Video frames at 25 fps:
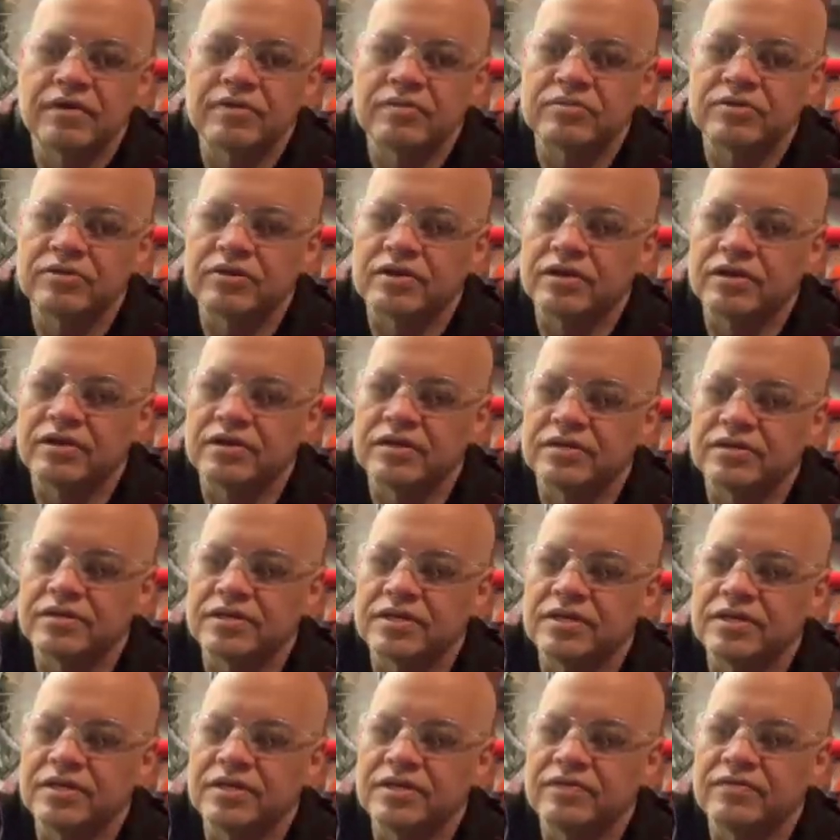Trying to
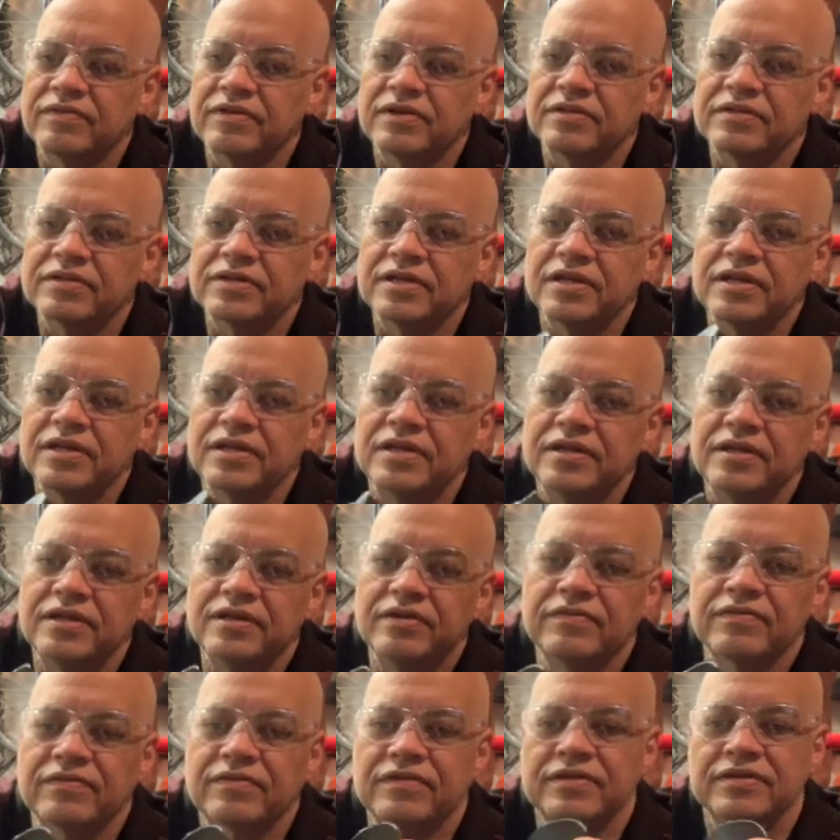see if there's any
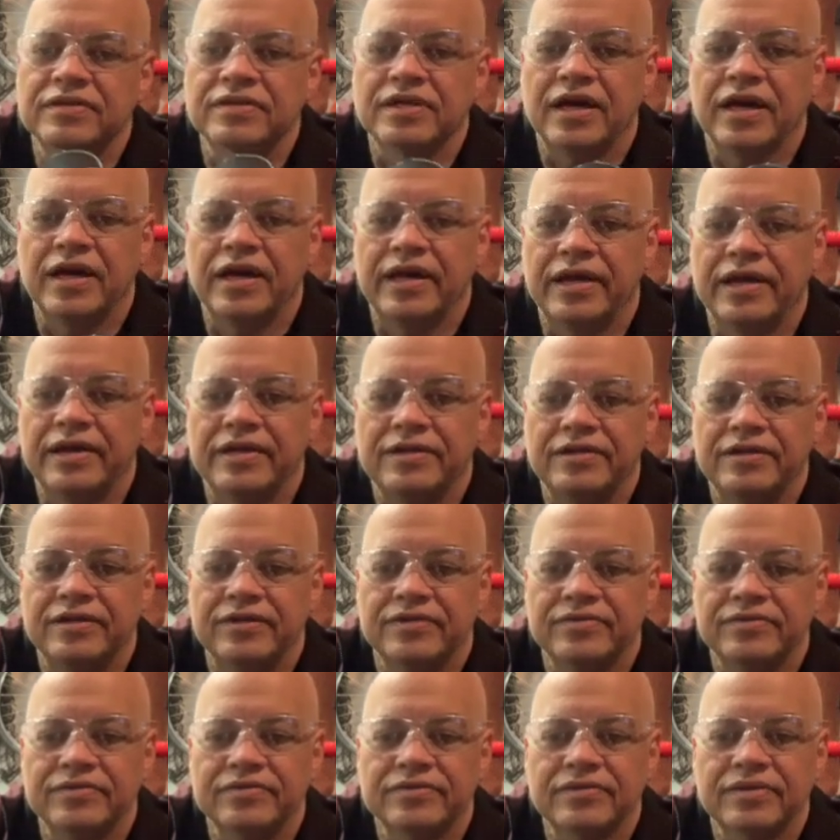difference. I
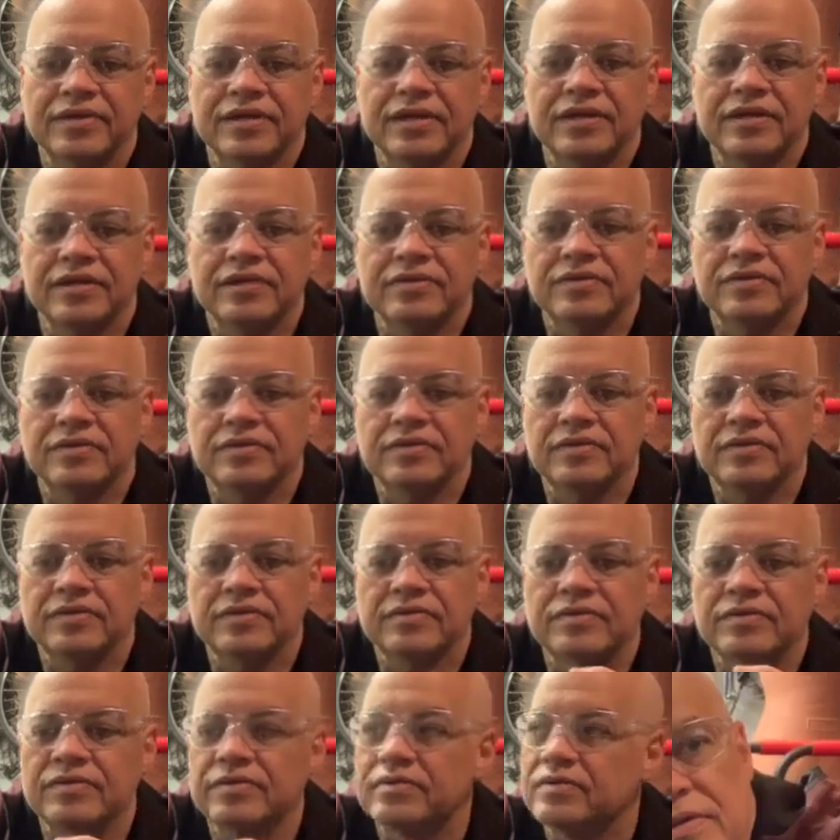don't think so.